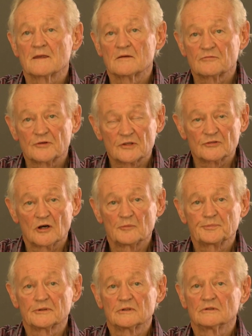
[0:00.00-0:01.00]
For
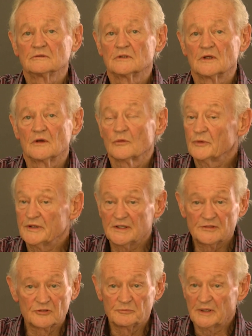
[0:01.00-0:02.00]
example, we
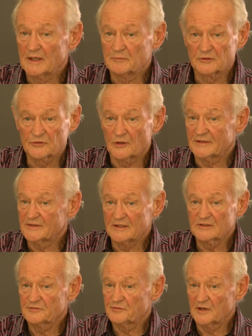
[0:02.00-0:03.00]
need to be able to
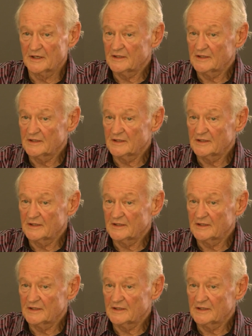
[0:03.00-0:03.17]
identify